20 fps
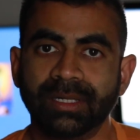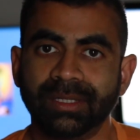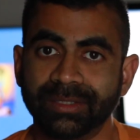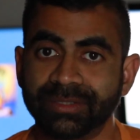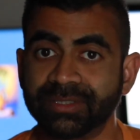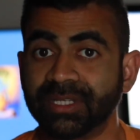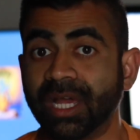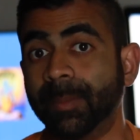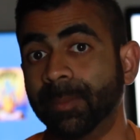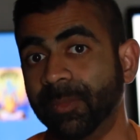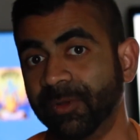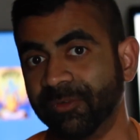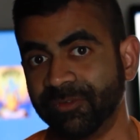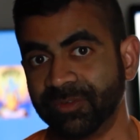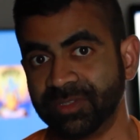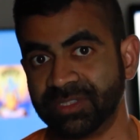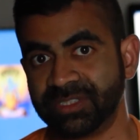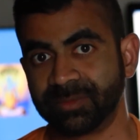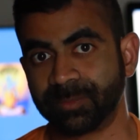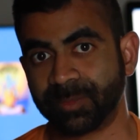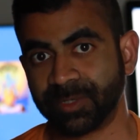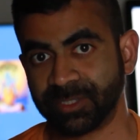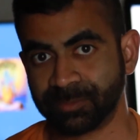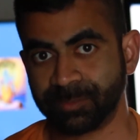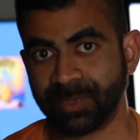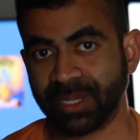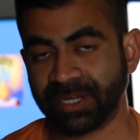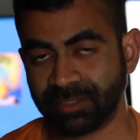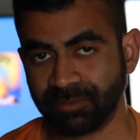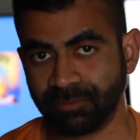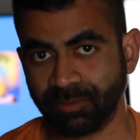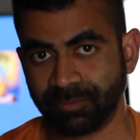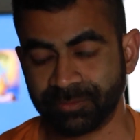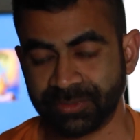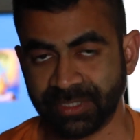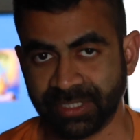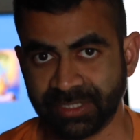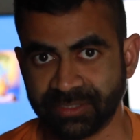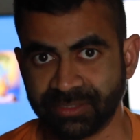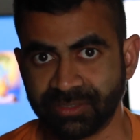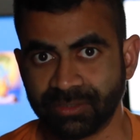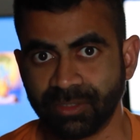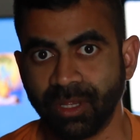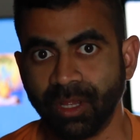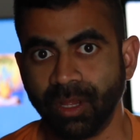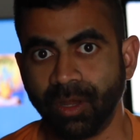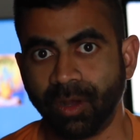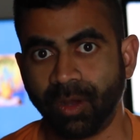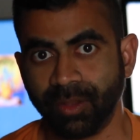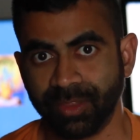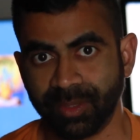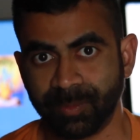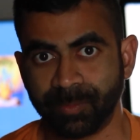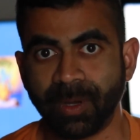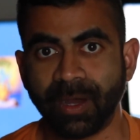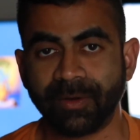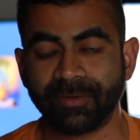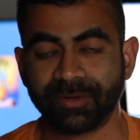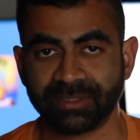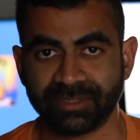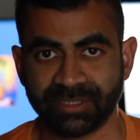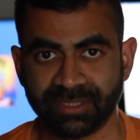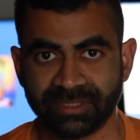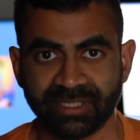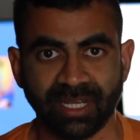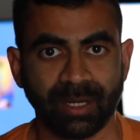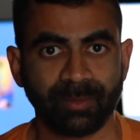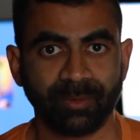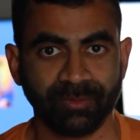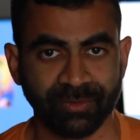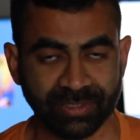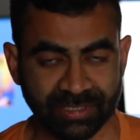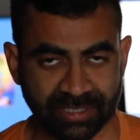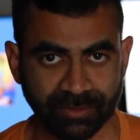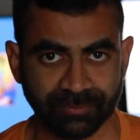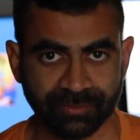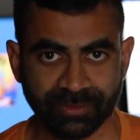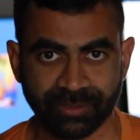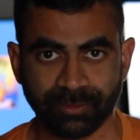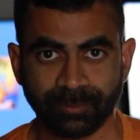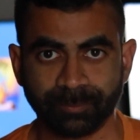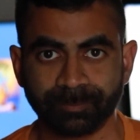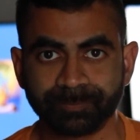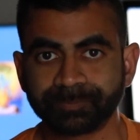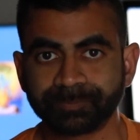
a Shambhavi's perspective of things, on the powers that Shambhavi gives you.